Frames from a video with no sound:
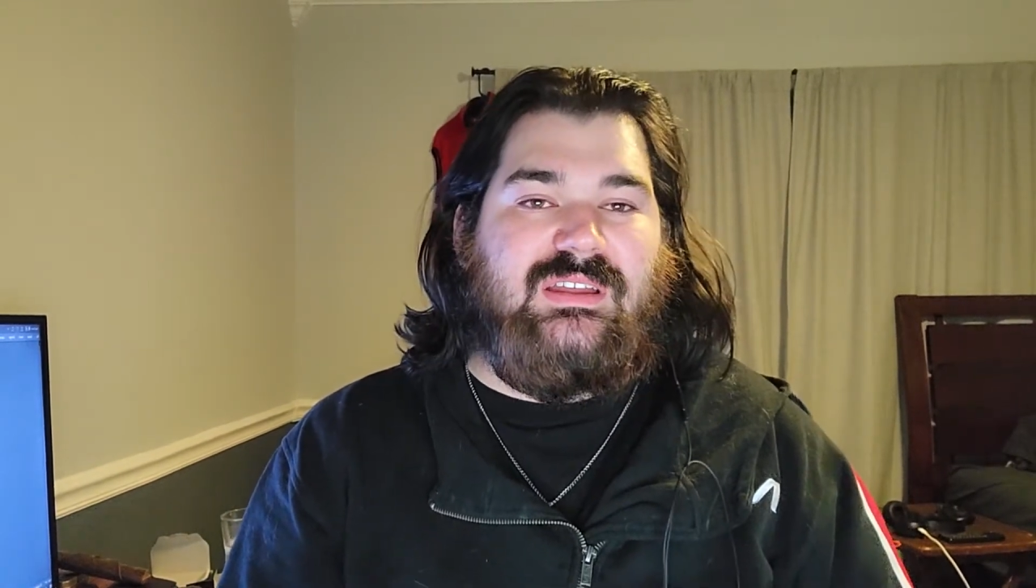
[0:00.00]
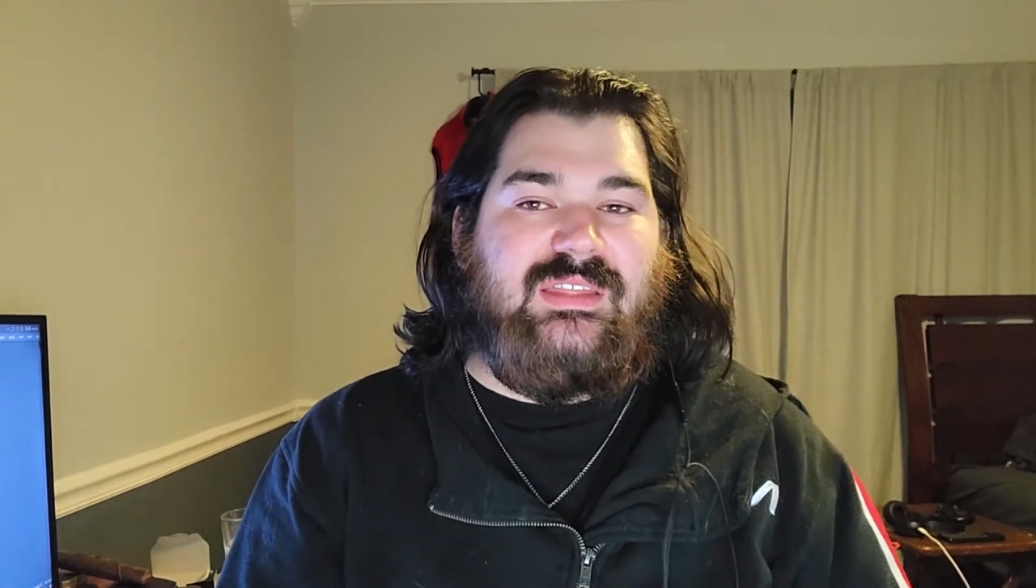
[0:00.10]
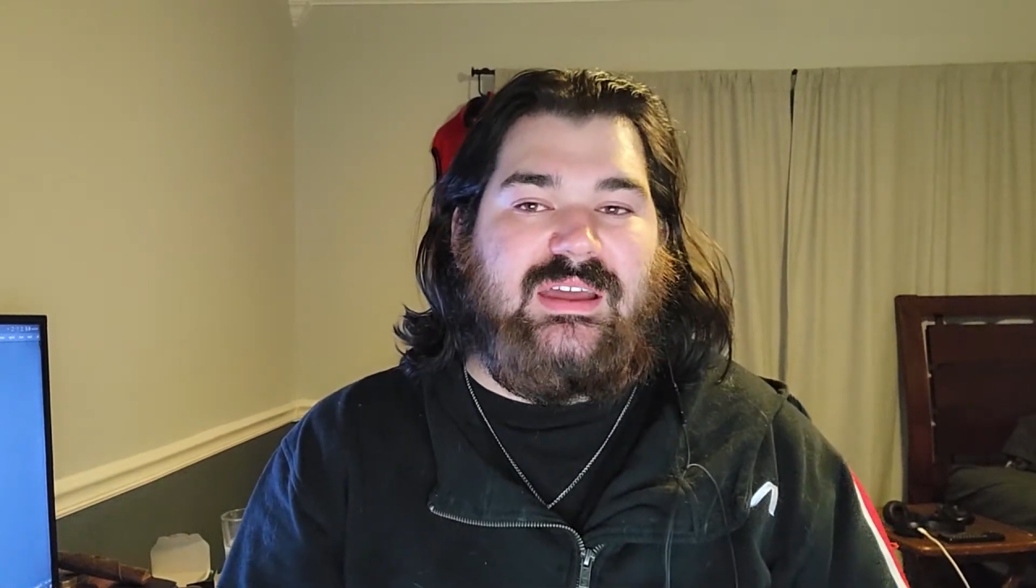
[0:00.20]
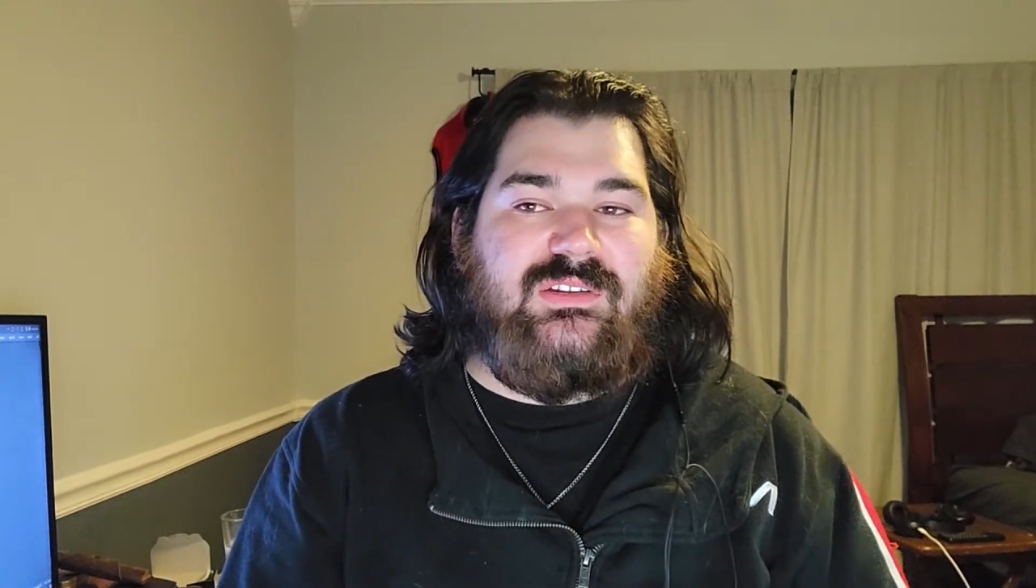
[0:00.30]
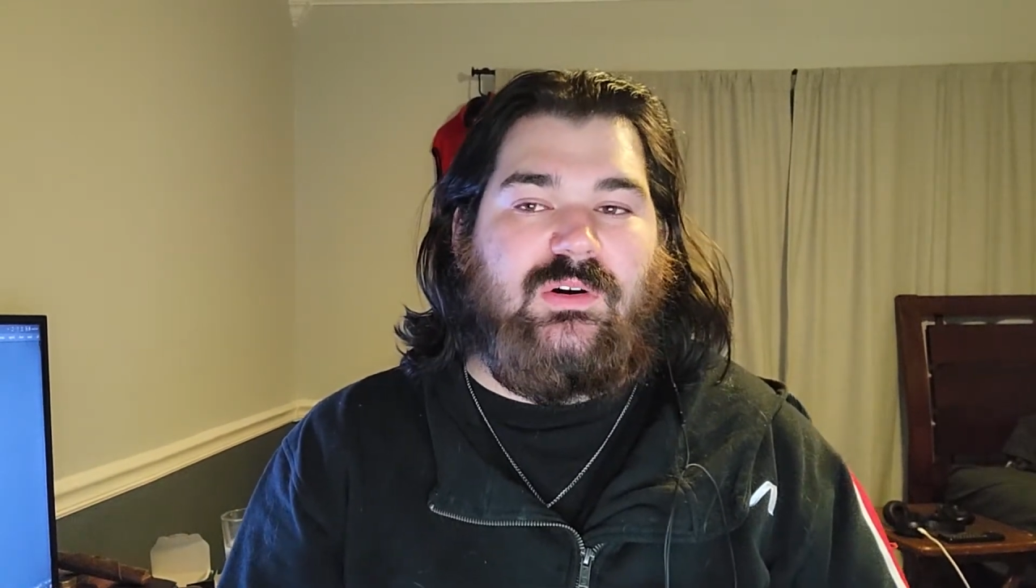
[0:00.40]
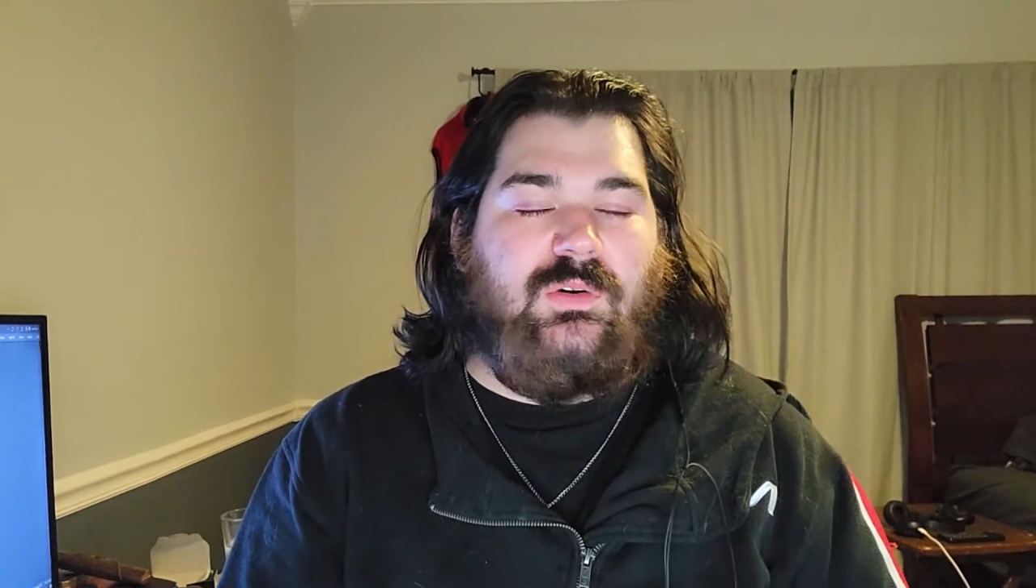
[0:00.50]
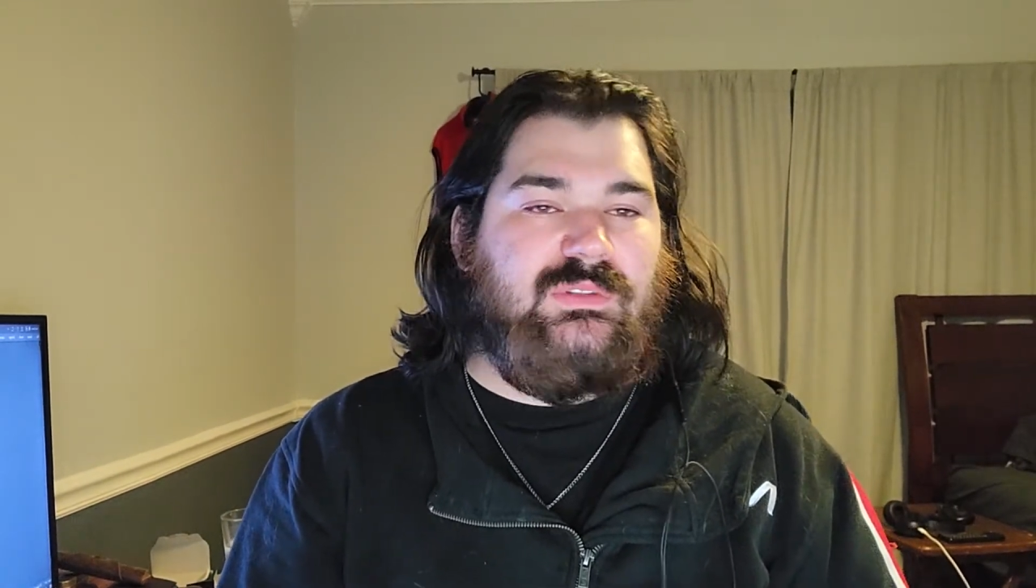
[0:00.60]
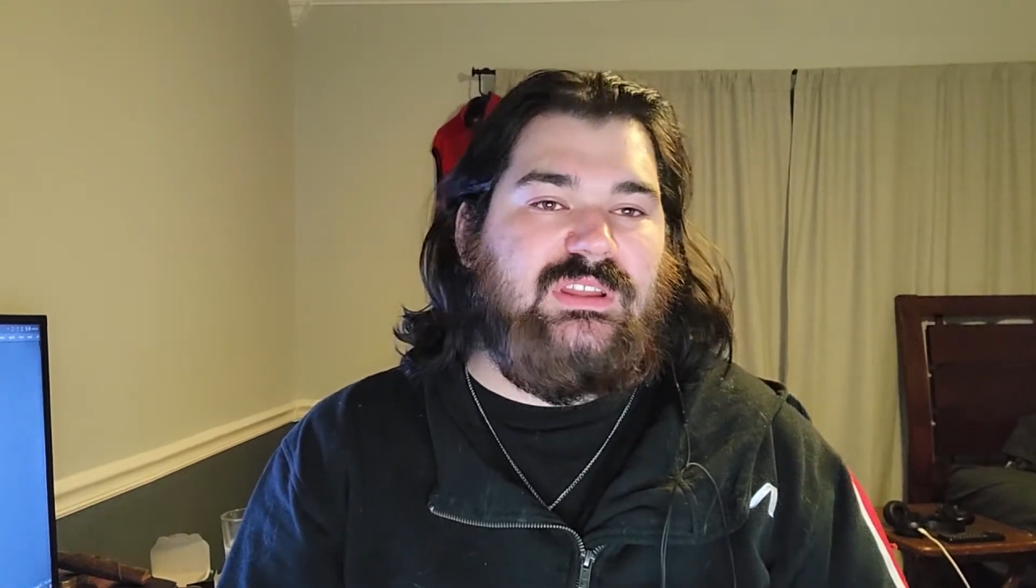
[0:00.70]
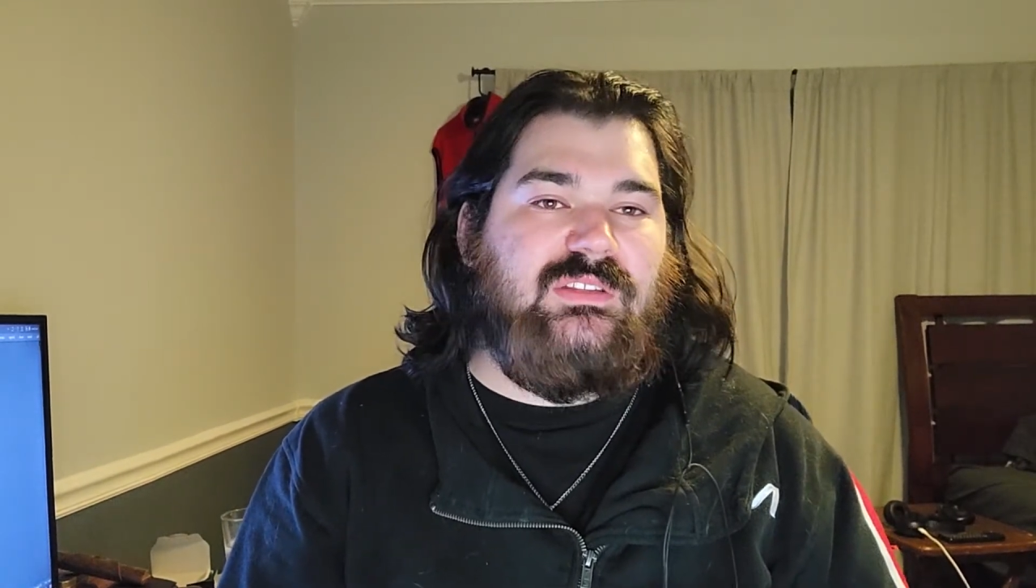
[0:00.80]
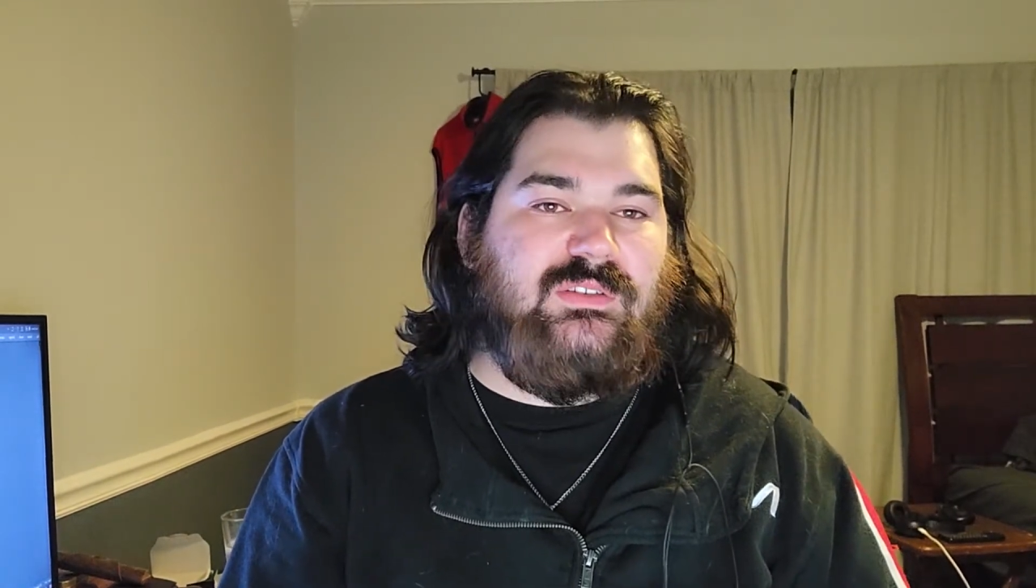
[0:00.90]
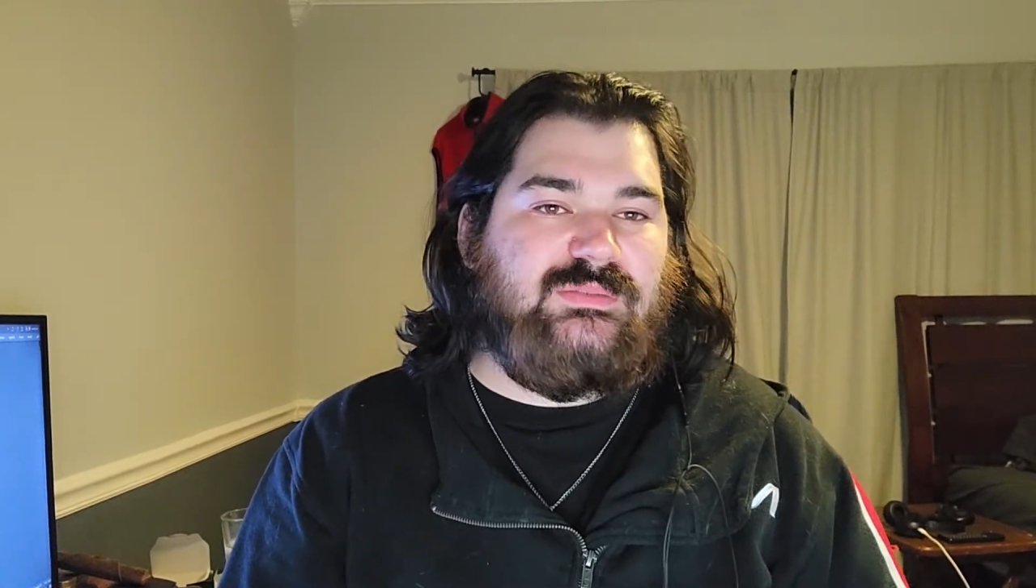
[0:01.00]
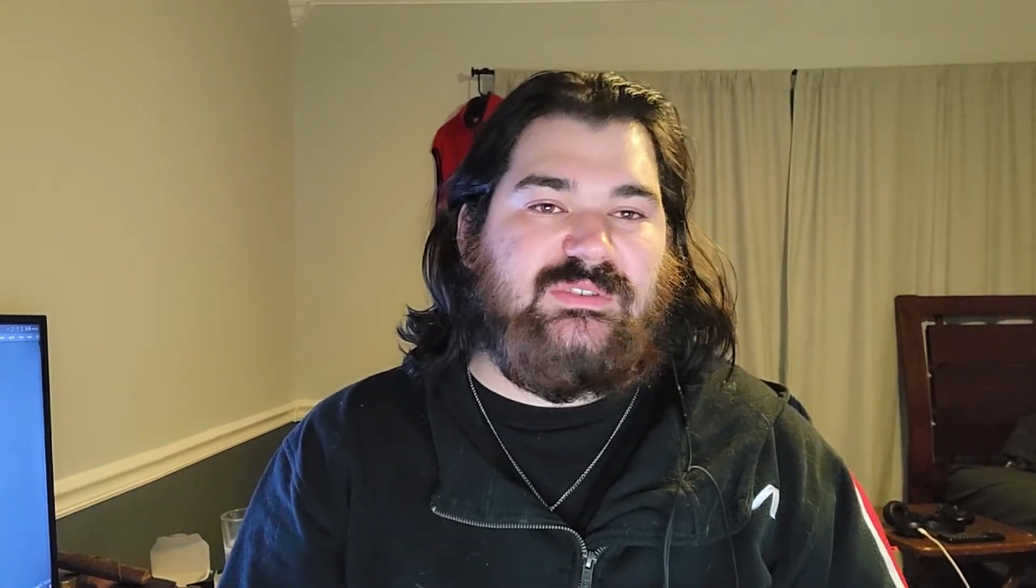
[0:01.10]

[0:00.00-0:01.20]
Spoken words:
that only those